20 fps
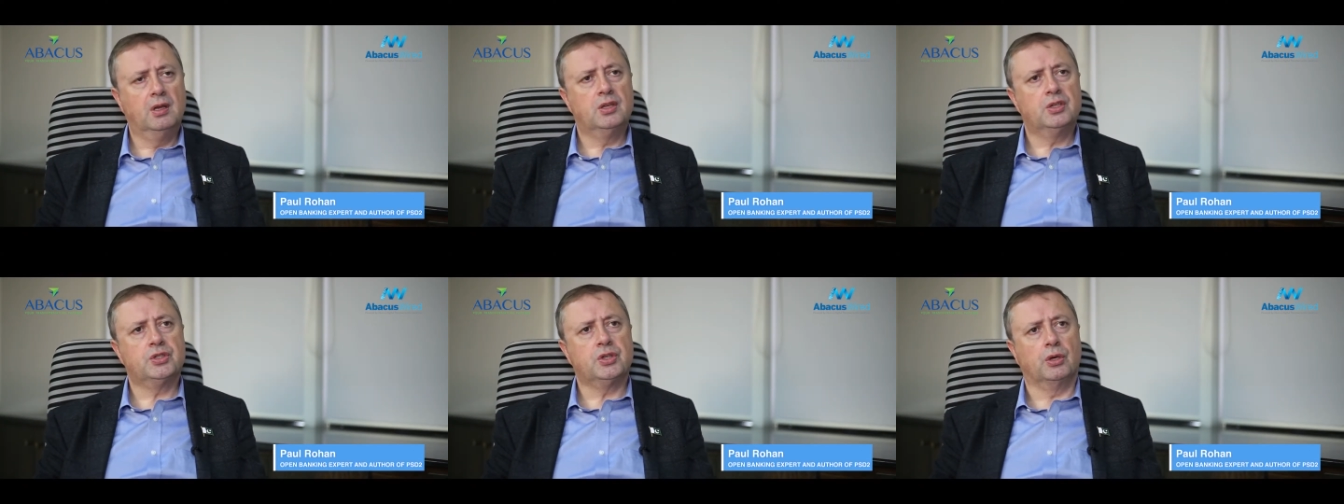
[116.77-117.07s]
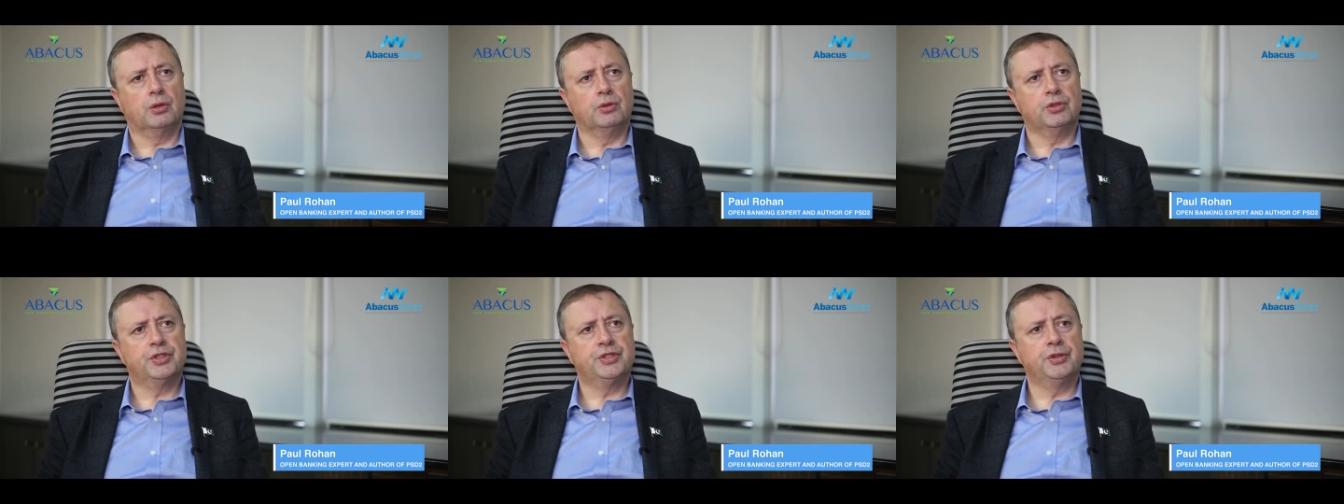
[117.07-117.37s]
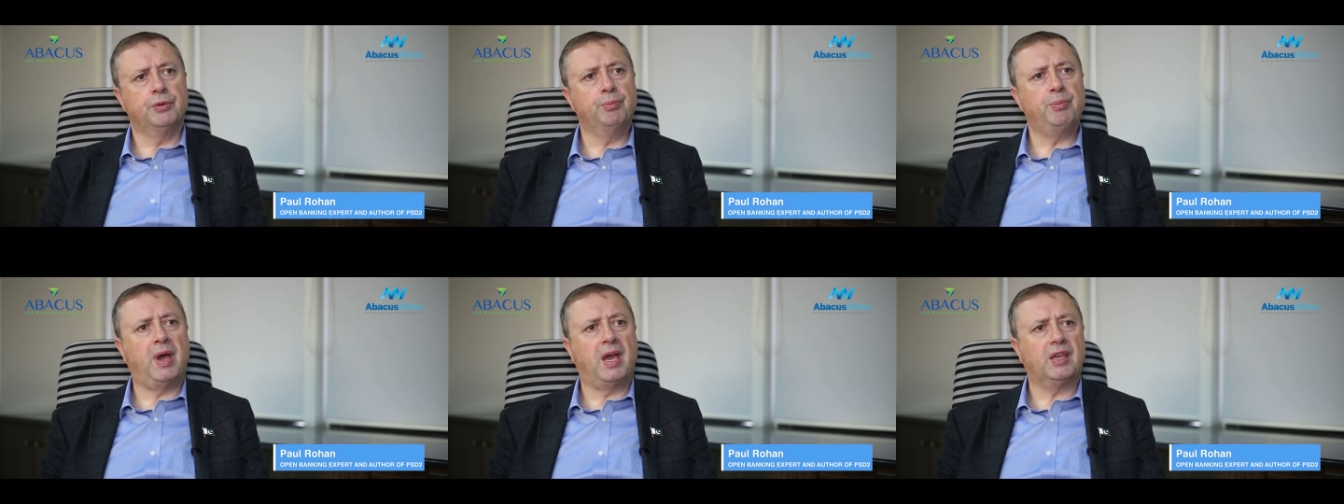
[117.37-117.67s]
So
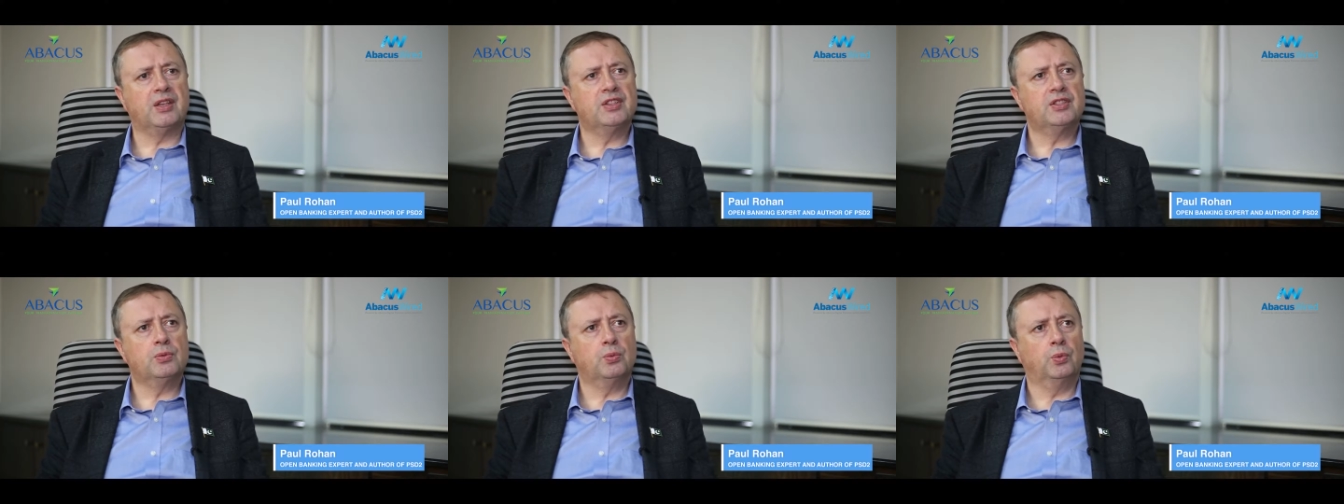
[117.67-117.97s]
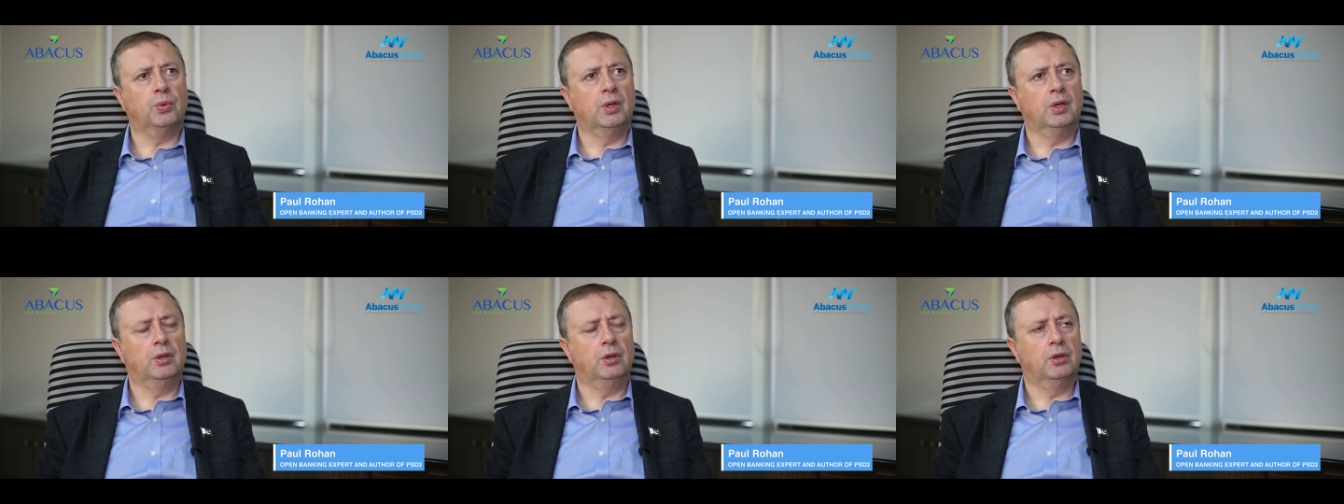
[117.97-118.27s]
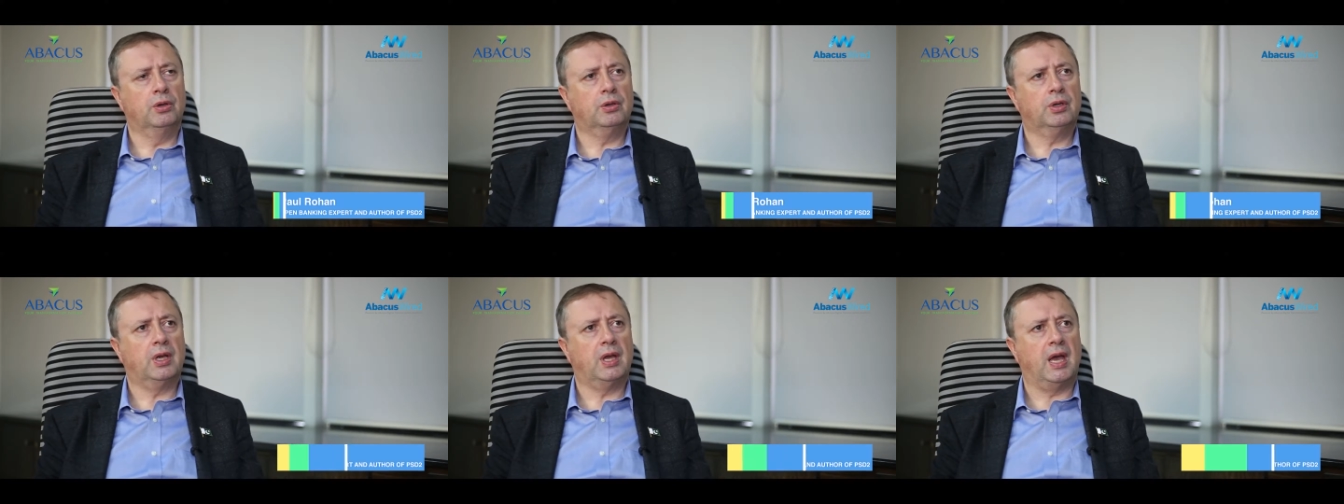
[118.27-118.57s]
some banks will
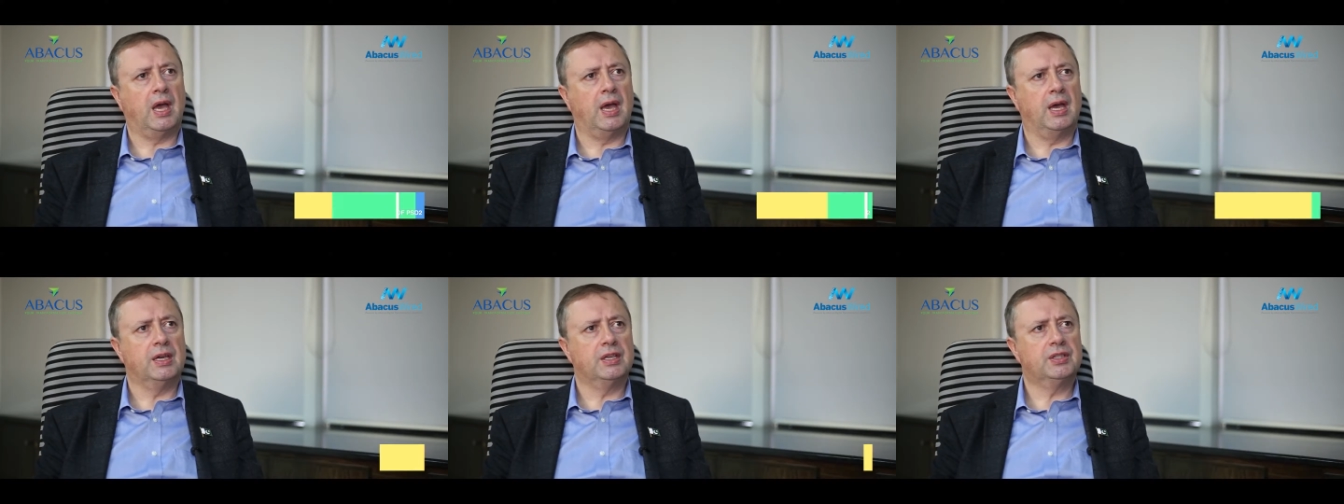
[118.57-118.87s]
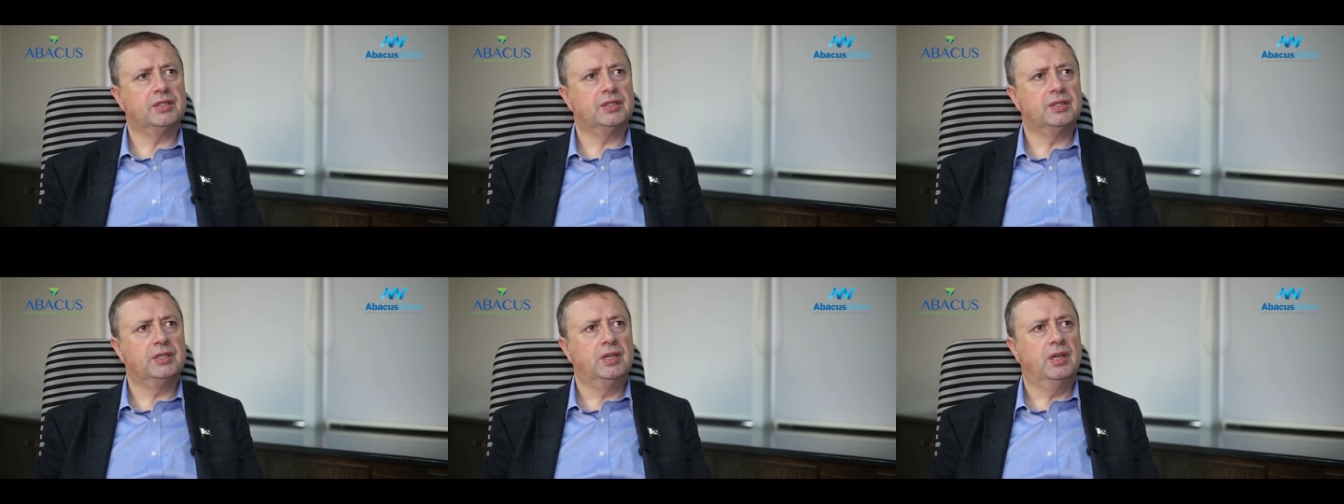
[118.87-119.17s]
look at